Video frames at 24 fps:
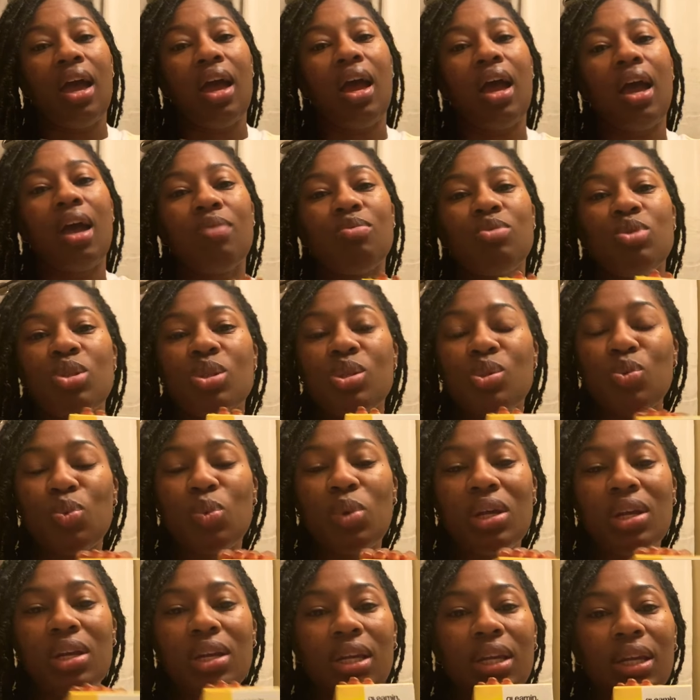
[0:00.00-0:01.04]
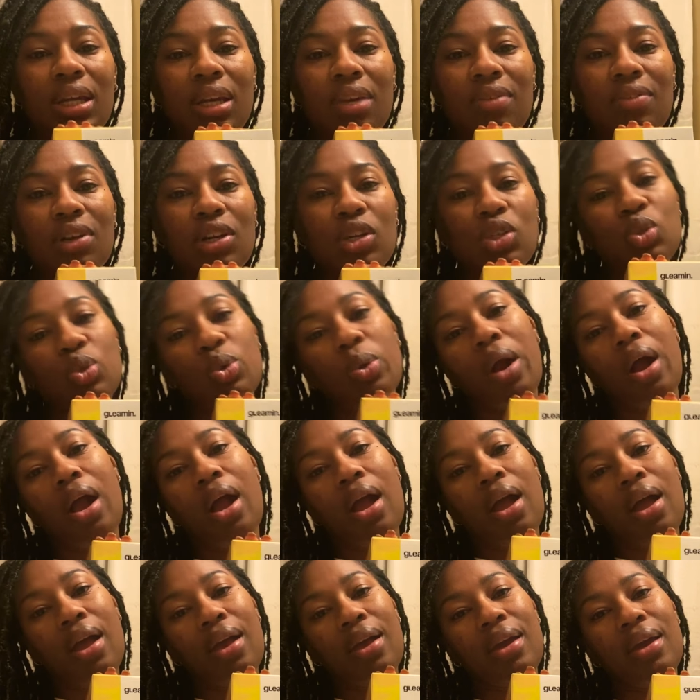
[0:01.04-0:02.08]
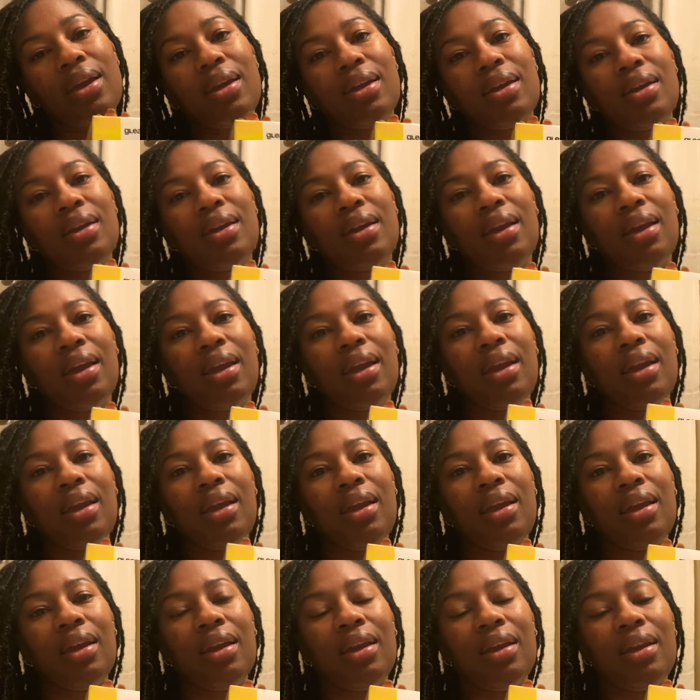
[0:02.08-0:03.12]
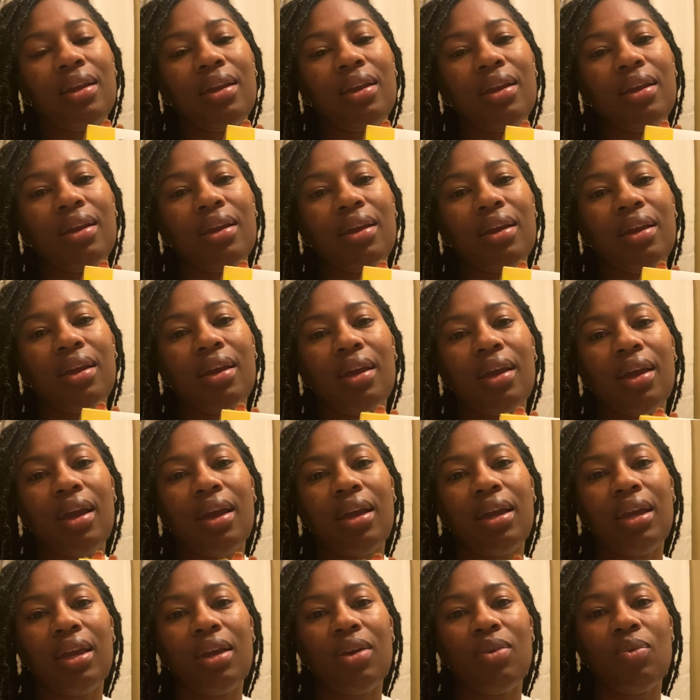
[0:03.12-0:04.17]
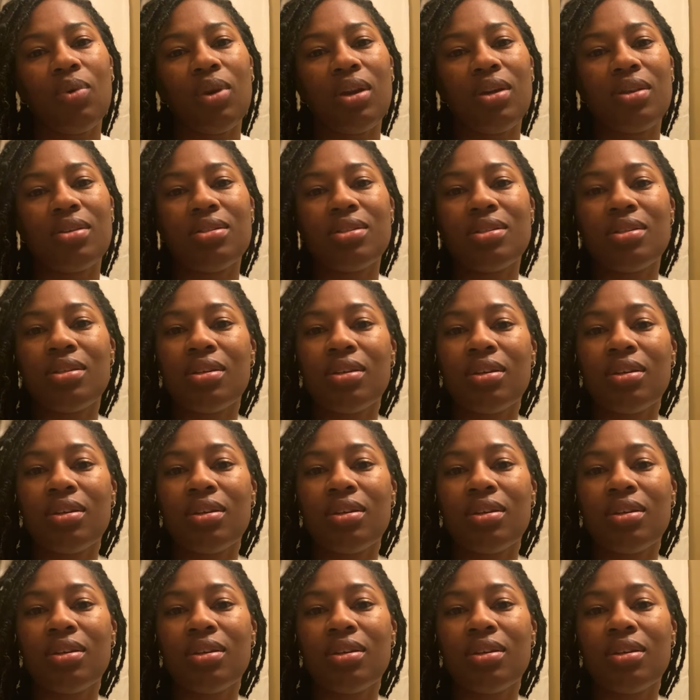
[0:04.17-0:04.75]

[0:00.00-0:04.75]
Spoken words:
I'm just ready to give it a try, and I can't wait.